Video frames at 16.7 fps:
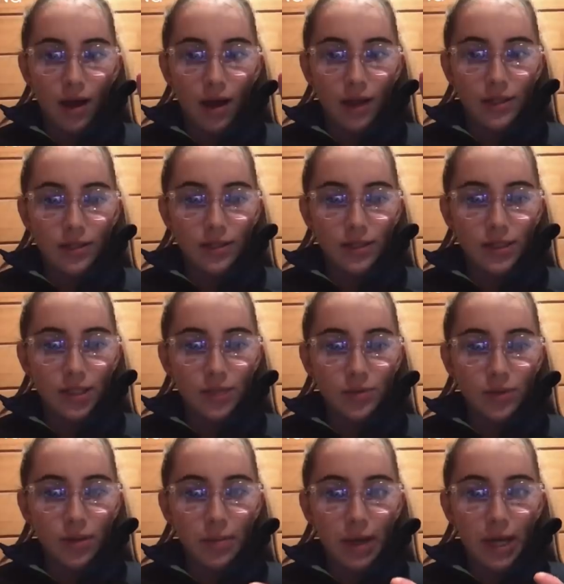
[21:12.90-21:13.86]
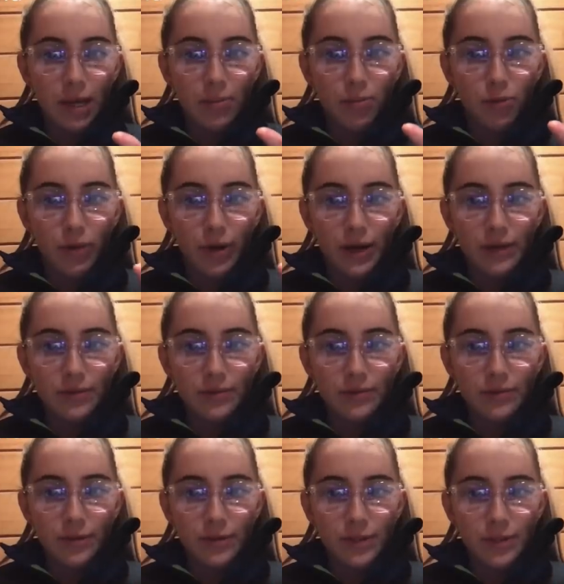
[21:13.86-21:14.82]
I did just want to make a point
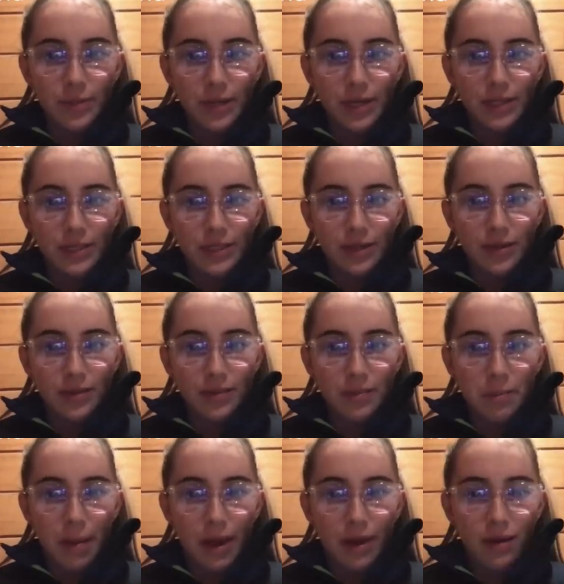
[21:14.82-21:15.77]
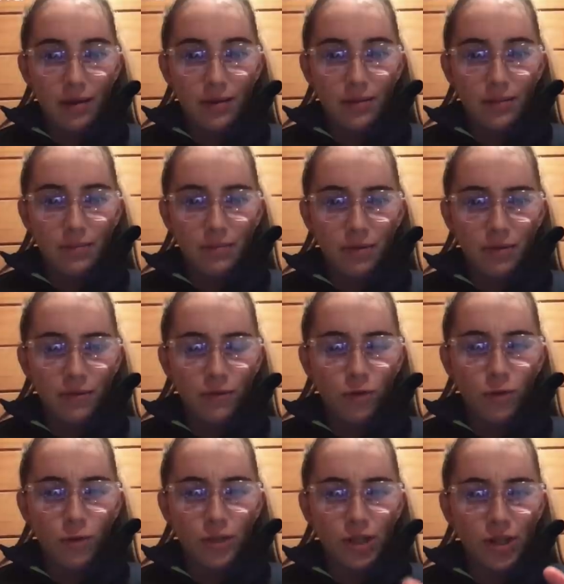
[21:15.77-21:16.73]
of something I didn't make before,
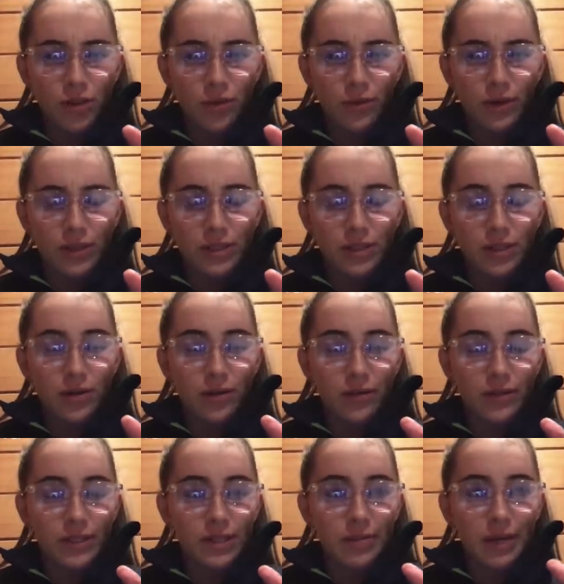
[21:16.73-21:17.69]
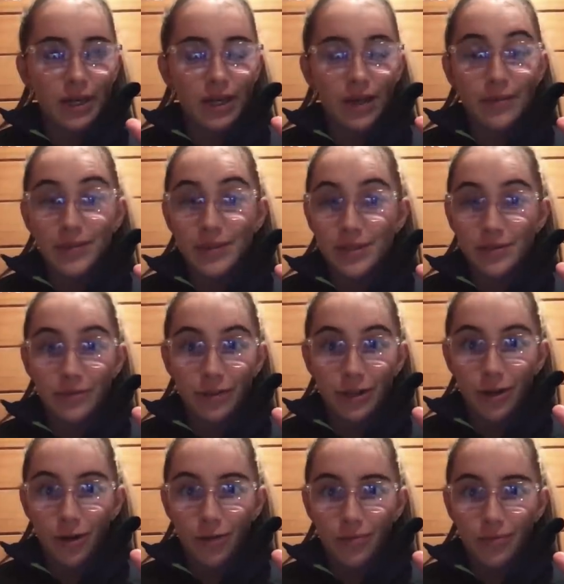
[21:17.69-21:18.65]
which I thought I did. Obviously my head was in a very
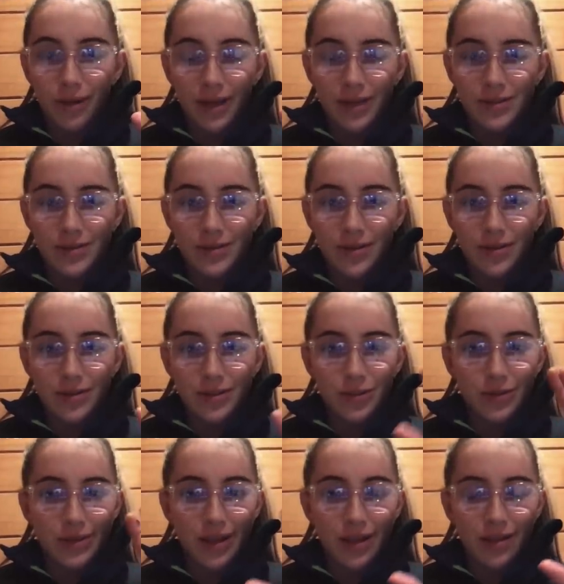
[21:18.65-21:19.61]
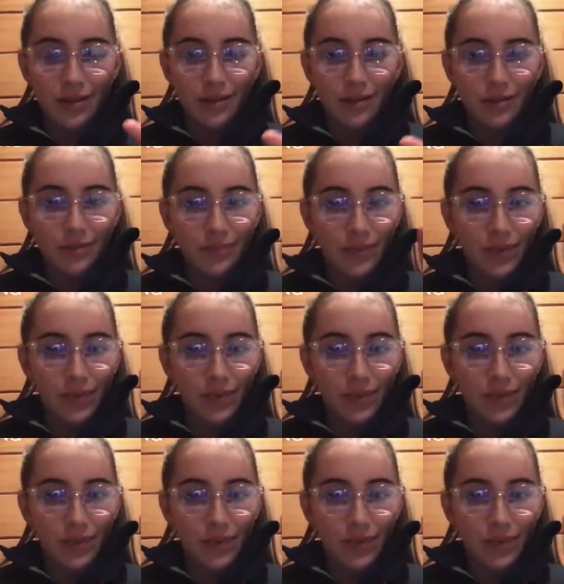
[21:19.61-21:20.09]
odd place when I was doing that little